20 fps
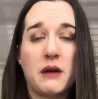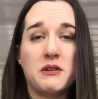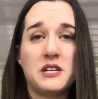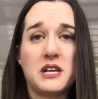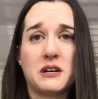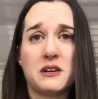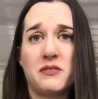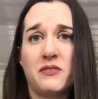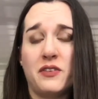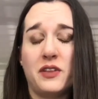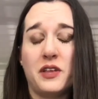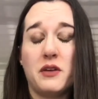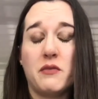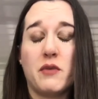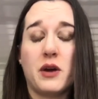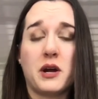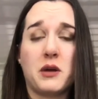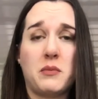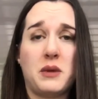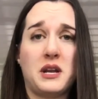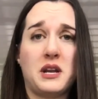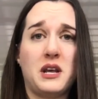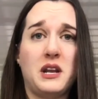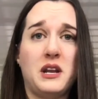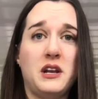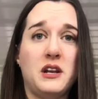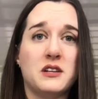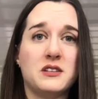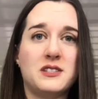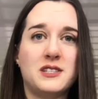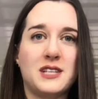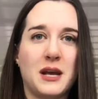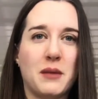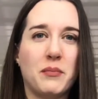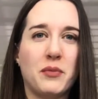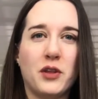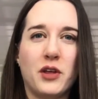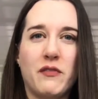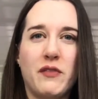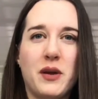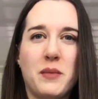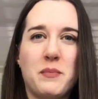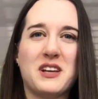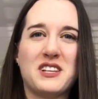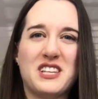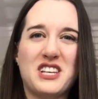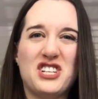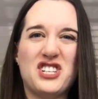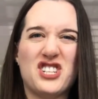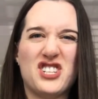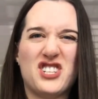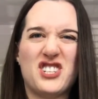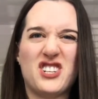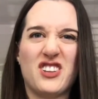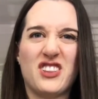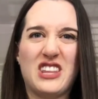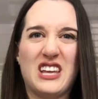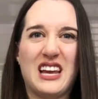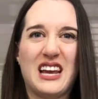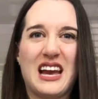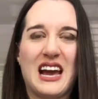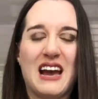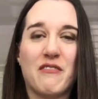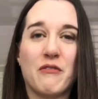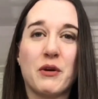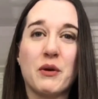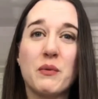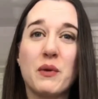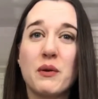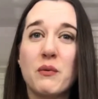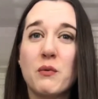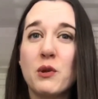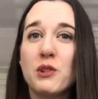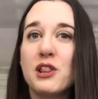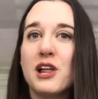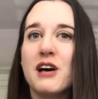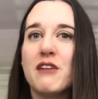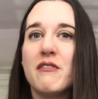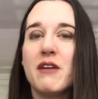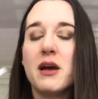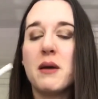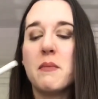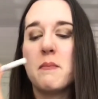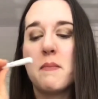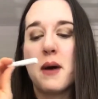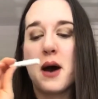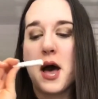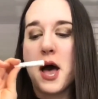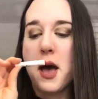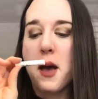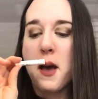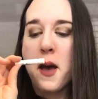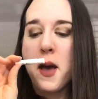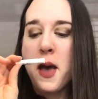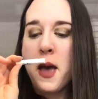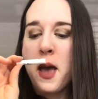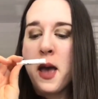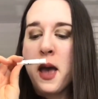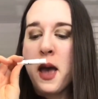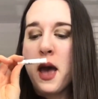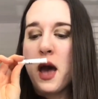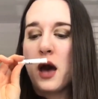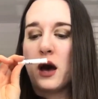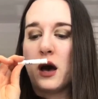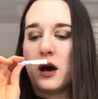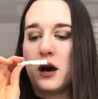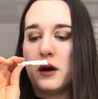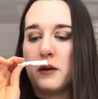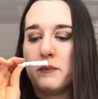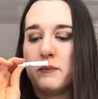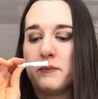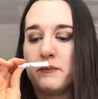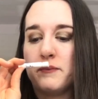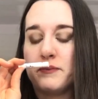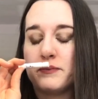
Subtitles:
I would definitely recommend getting a sample of it because I just don't think everyone would love it. But I